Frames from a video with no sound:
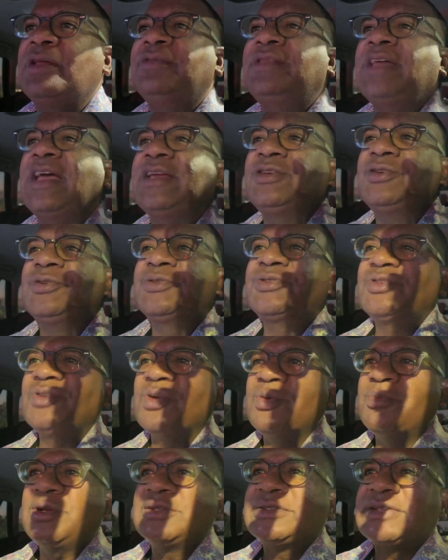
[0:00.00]
Thank you so
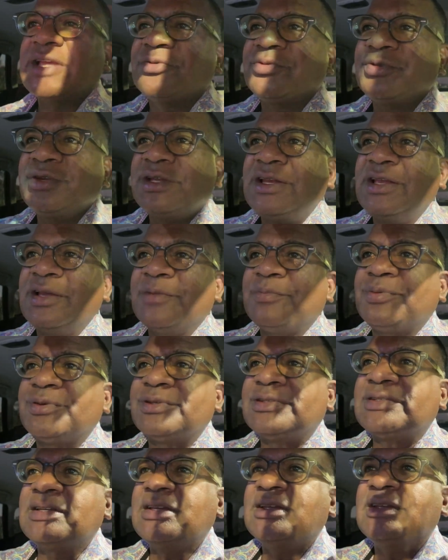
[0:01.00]
much. I really
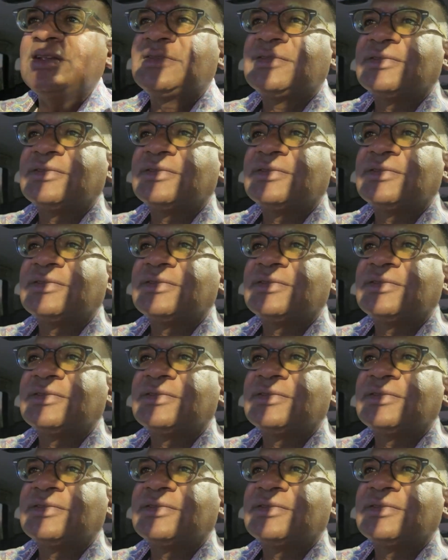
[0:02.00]
appreciate it.